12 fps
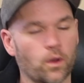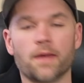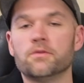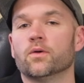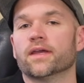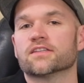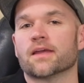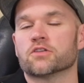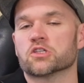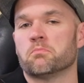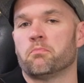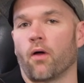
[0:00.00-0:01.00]
what I'm doing is
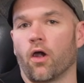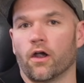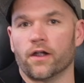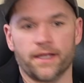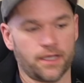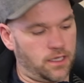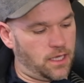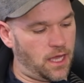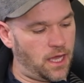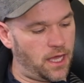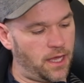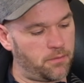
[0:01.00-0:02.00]
I'm just barring
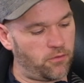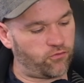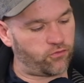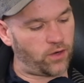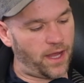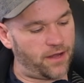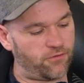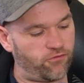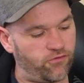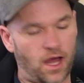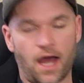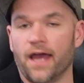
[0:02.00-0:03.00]
fret
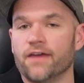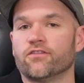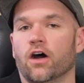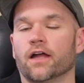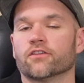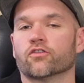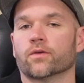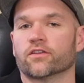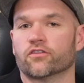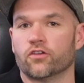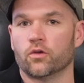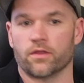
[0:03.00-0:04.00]
5 on
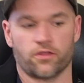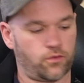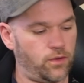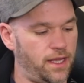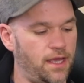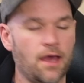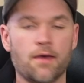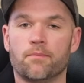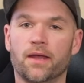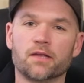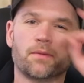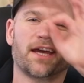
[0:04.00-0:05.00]
strings 2 and 3,
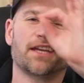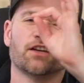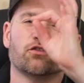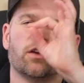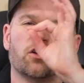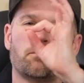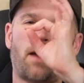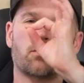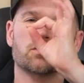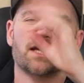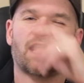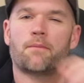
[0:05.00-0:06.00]
bending my index finger
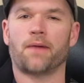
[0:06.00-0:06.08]
backwards like a